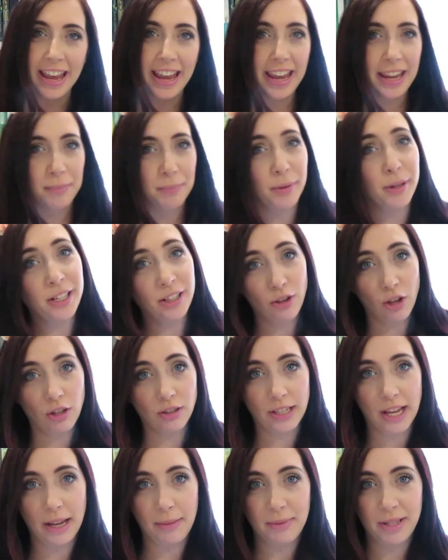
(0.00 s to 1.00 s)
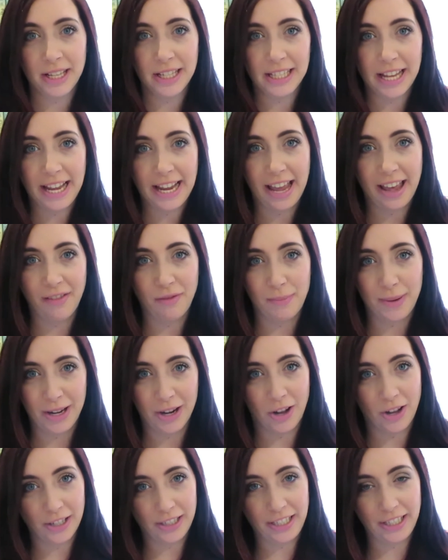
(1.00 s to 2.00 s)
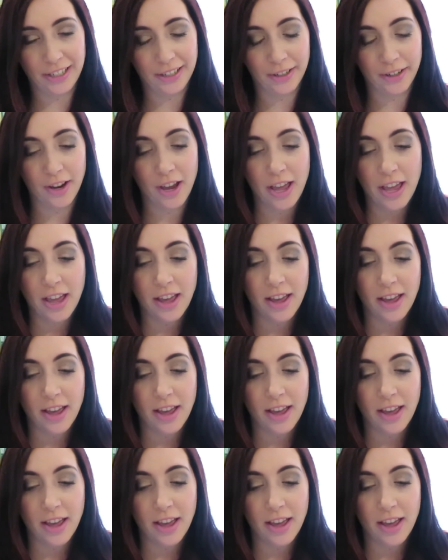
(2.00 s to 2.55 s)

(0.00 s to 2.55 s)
a pretty long time since I have been on here.